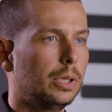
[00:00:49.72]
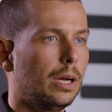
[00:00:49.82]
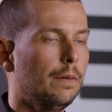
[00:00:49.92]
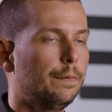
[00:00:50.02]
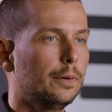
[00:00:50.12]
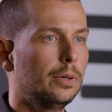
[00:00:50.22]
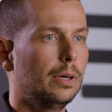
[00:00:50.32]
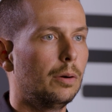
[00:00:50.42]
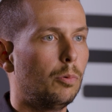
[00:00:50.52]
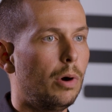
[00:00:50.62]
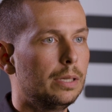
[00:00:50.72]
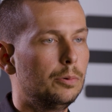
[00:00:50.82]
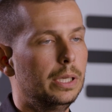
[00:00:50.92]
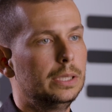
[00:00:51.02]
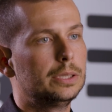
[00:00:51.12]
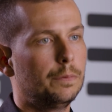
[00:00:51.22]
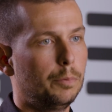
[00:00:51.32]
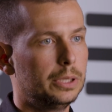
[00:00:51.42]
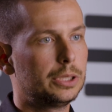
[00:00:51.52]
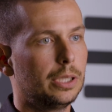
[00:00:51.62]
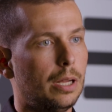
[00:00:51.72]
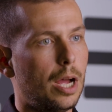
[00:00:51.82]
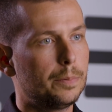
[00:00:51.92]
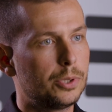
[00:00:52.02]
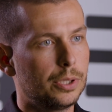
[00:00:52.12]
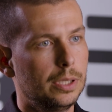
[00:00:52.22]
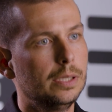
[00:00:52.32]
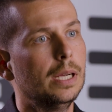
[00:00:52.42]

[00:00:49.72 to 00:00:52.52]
We offer a wide range of windshield options,